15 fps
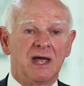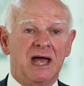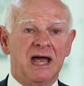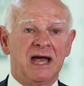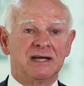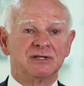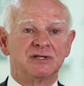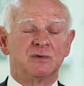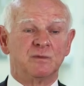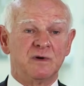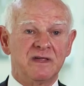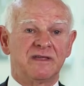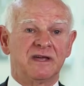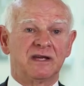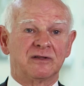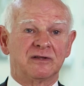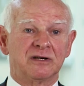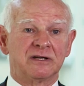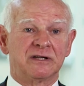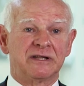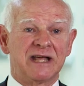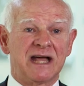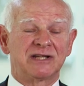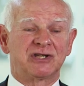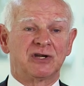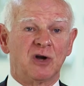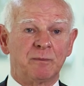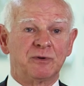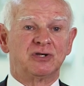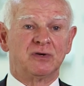And we think that that's an
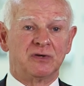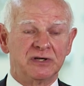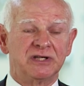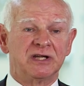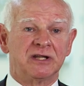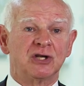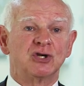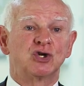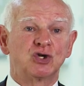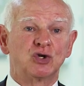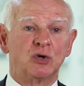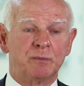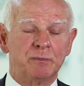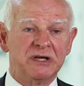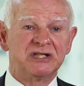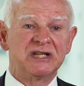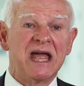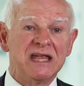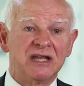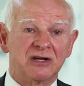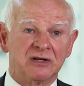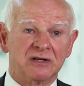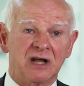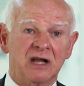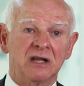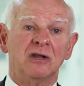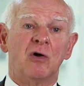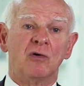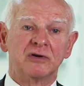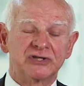opportunity that should be taken
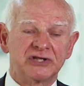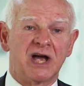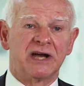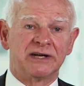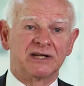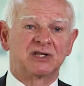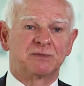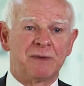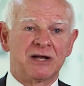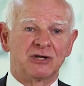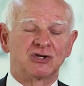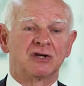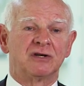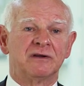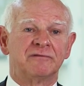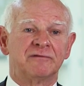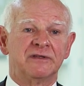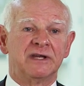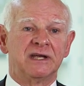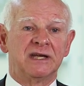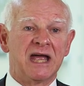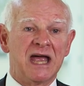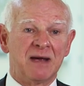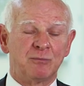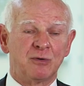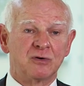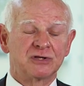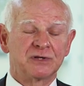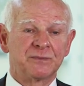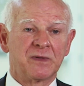alongside expansion of the
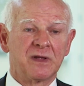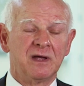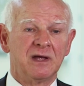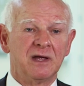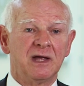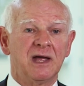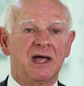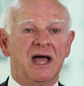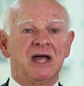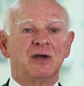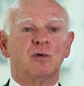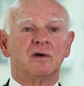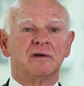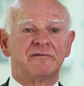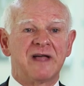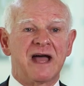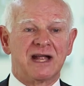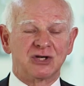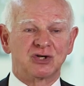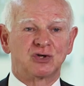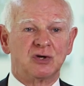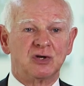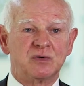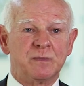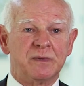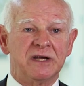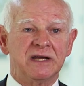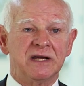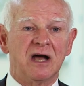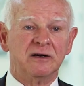airport. And all of that should
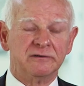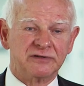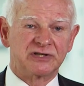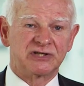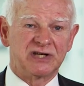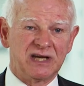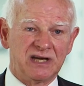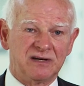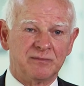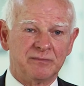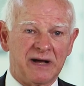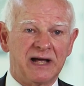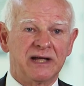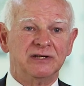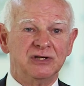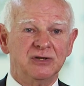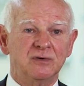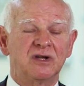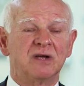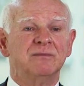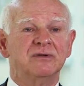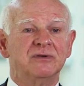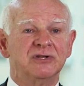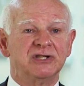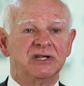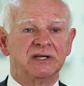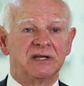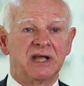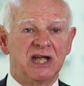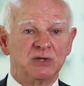be overseen by a new community
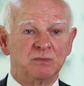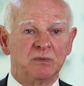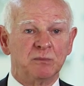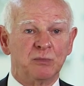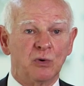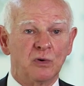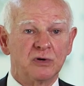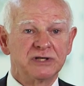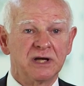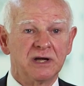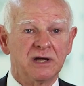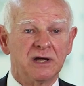engagement board.